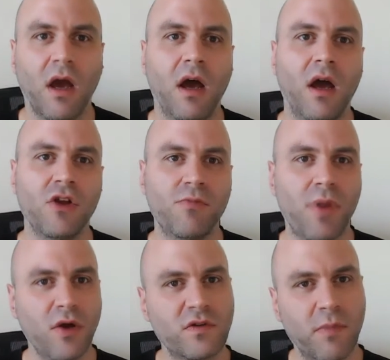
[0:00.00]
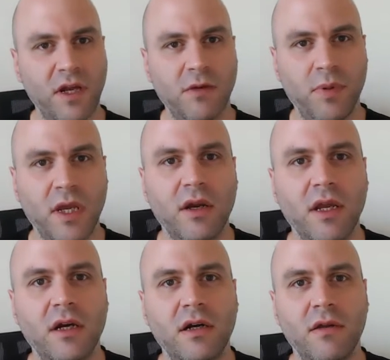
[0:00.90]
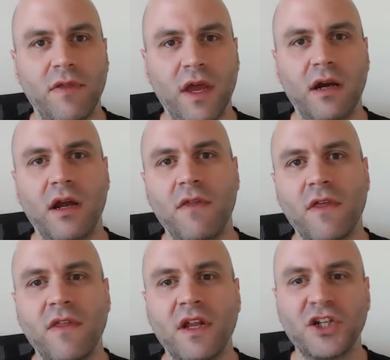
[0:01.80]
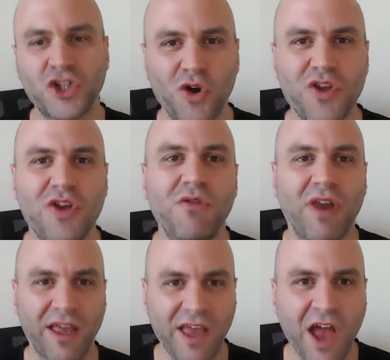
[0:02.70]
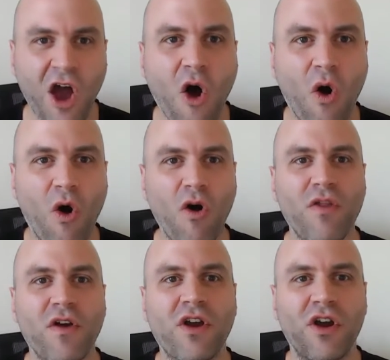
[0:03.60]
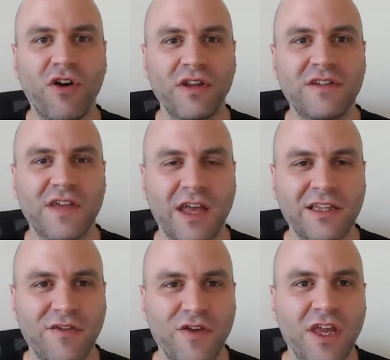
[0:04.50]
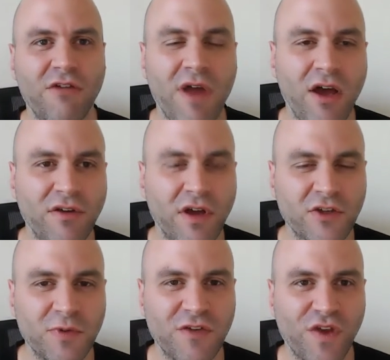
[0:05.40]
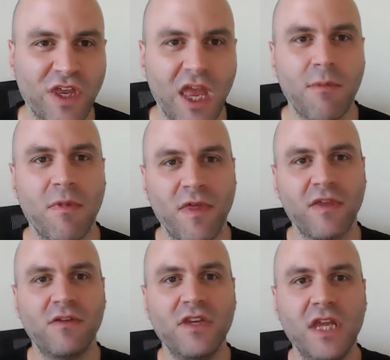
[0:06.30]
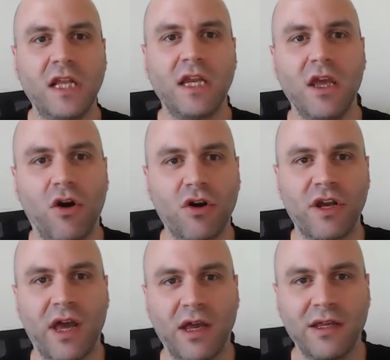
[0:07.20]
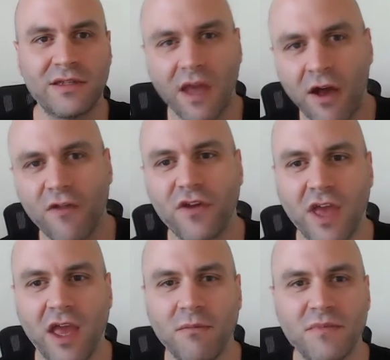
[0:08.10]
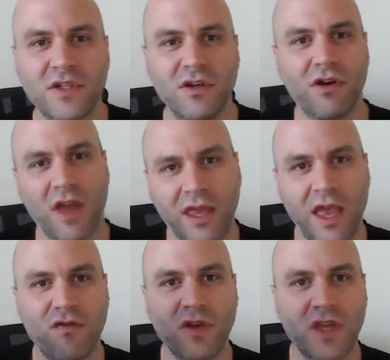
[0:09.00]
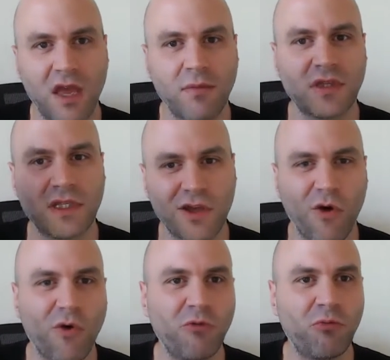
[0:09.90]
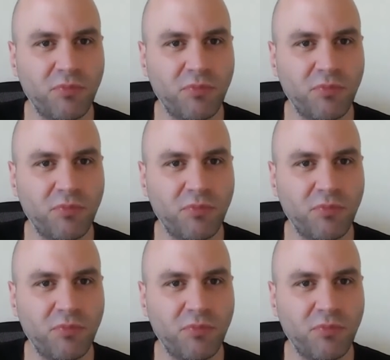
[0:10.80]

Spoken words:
your post might appear here, there, and then they'll show you like all the current activity around a specific game, and then they neatly organized the games. You know, like every game has its own